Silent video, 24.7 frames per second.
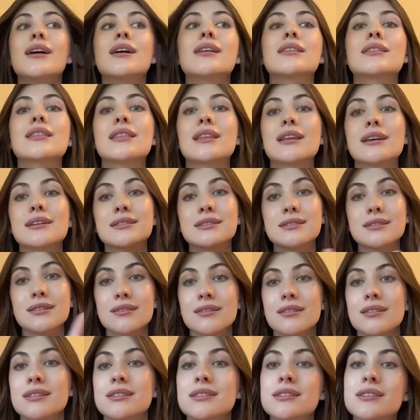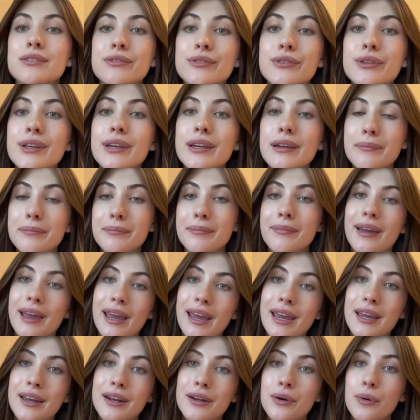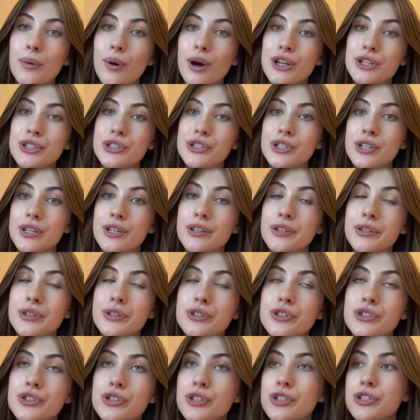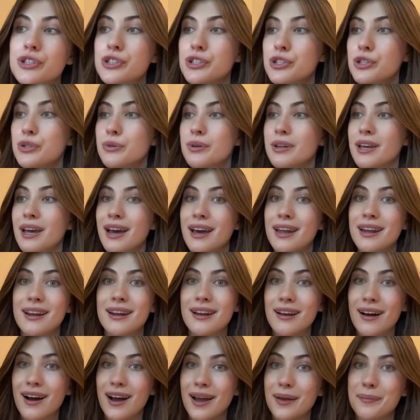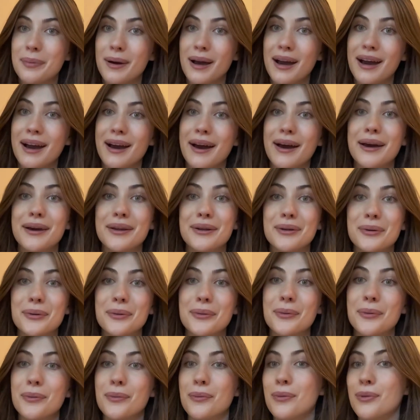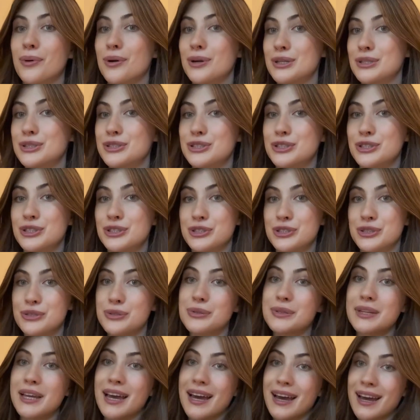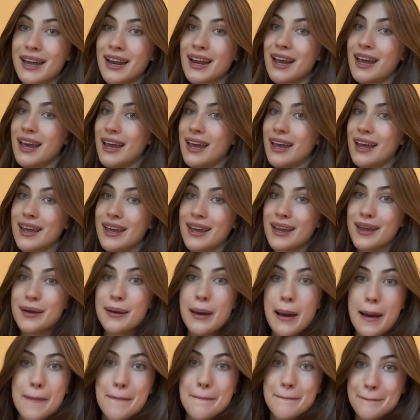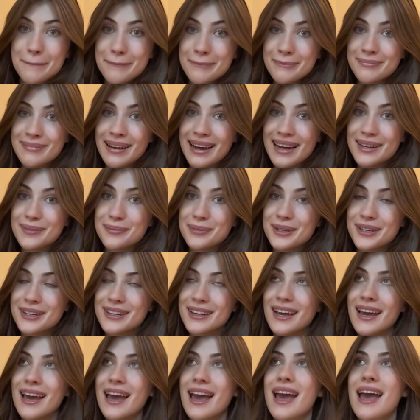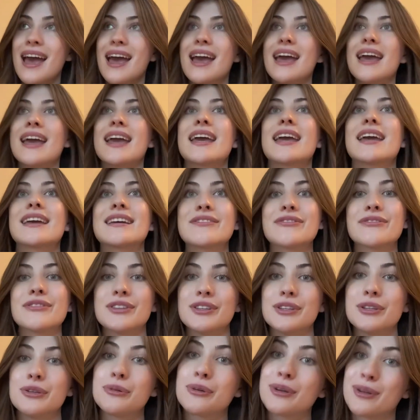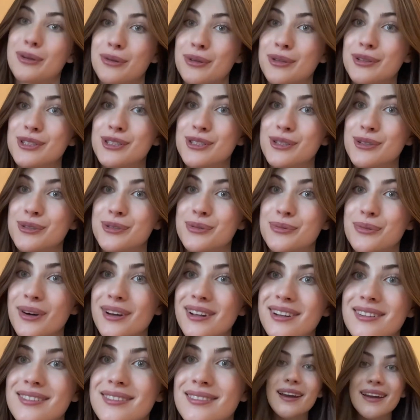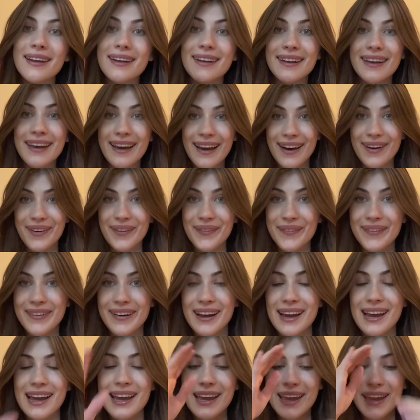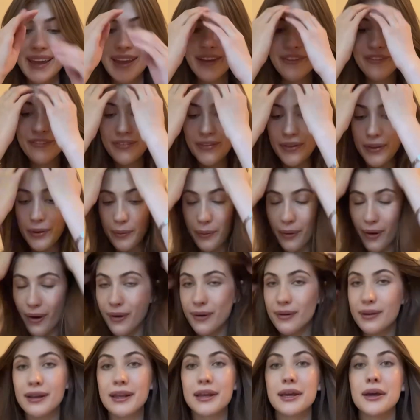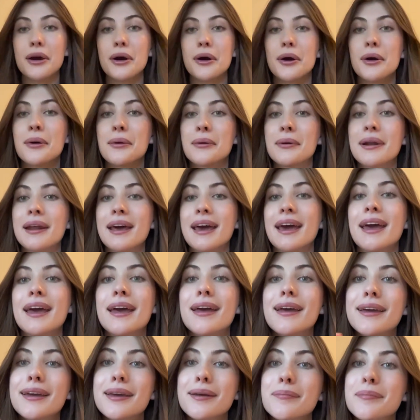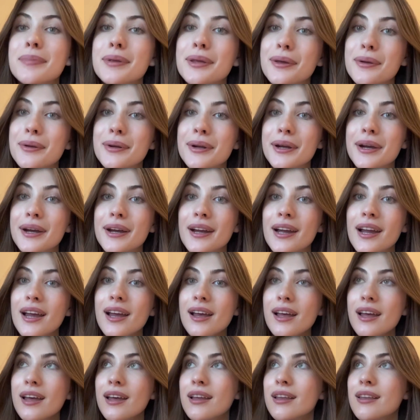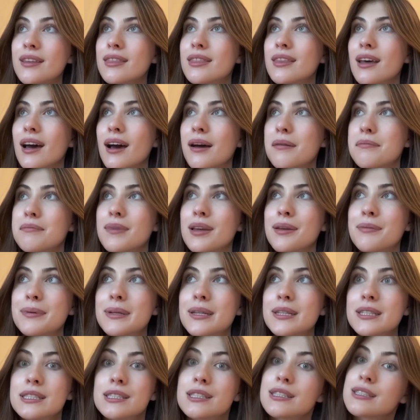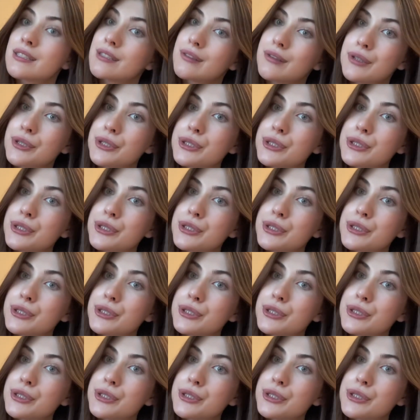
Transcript: let's get on to the main question. Should you get an iPad or should you get a MacBook if you could only choose one? Now, if you already own a computer that maybe is a little